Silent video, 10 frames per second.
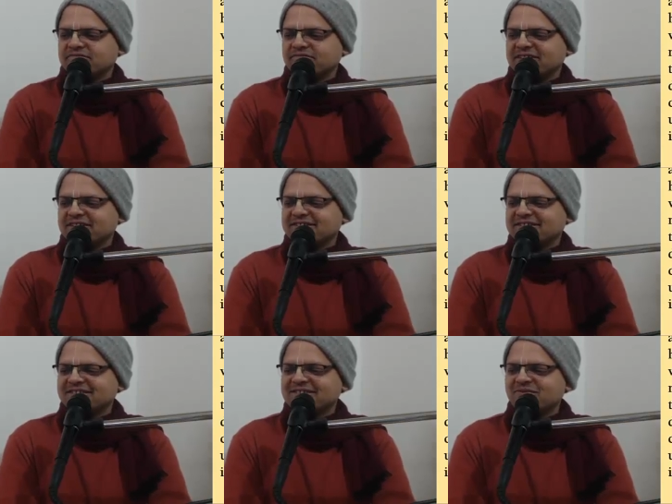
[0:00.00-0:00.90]
What is
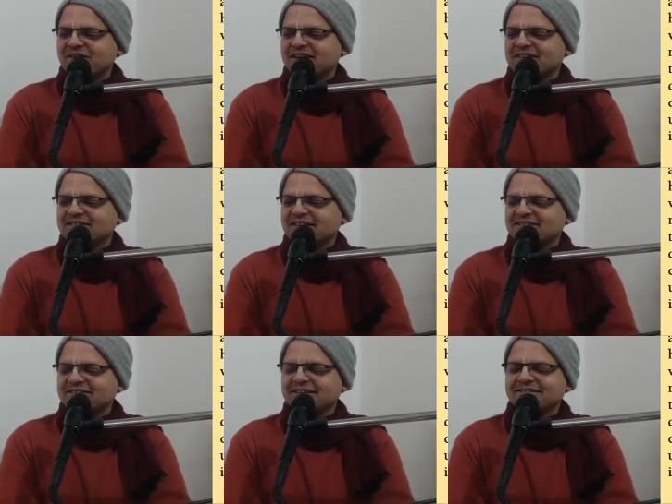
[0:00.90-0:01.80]
this? Very
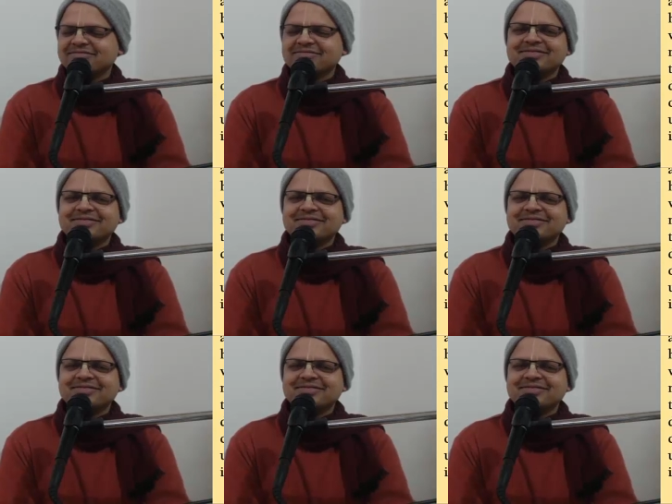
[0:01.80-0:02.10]
disgusting.